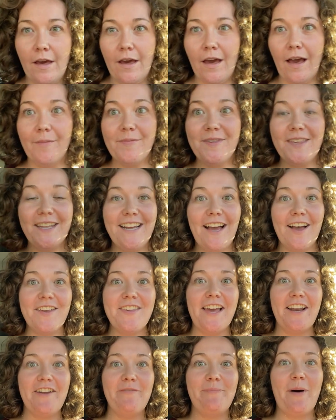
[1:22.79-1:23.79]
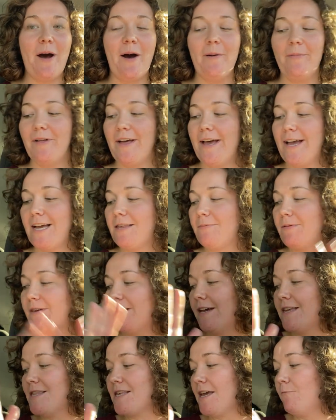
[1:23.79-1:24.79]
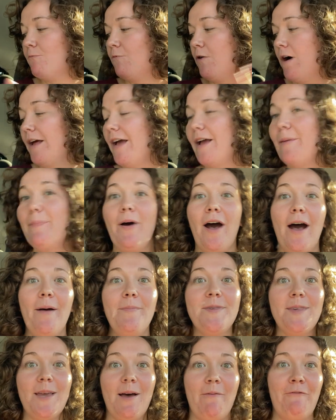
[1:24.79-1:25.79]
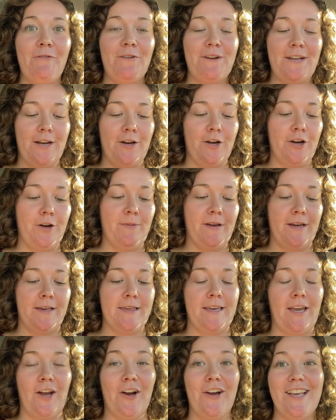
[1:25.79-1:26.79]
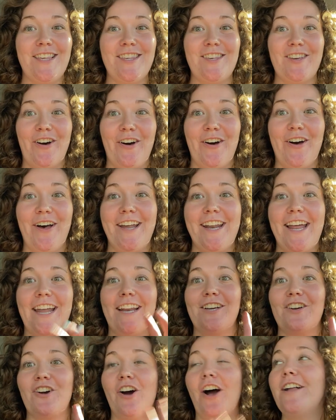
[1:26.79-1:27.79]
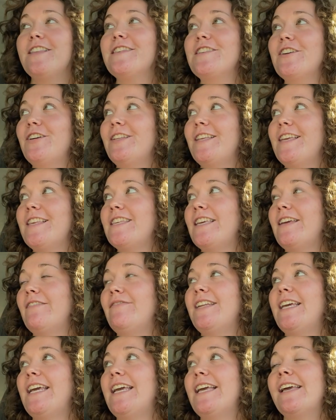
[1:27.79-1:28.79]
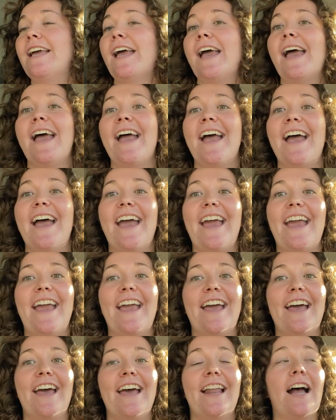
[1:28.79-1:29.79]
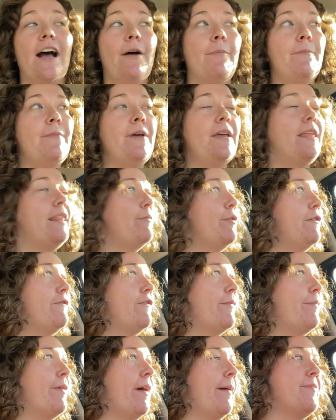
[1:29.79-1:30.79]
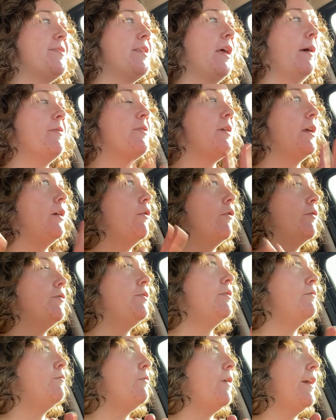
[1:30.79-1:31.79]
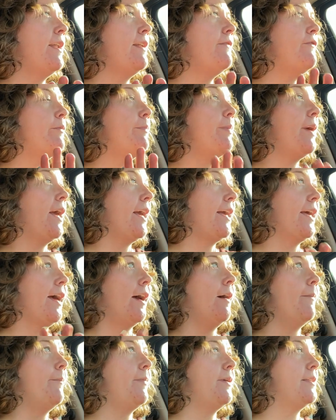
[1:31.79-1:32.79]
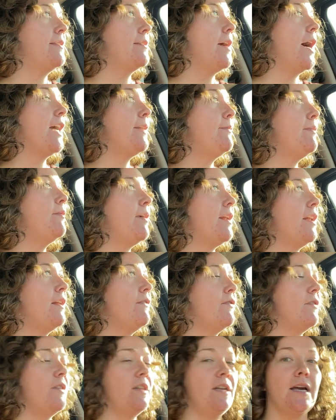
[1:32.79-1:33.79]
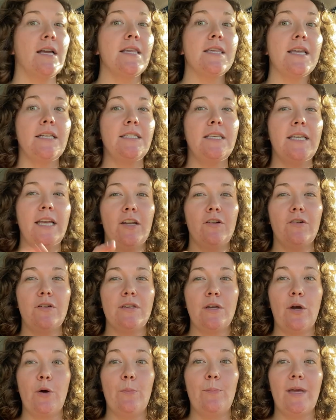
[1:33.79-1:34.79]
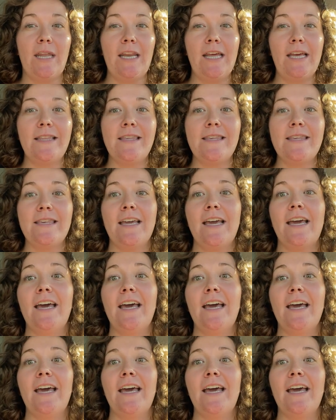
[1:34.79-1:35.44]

I'm sitting outside of Publix because I want a pub sub for dinner because Garrett is gone at a concert this evening and I'm in the mood for a pub sub. So I ordered one for pickup, but it's not gonna be ready for the next like 10 or so minutes.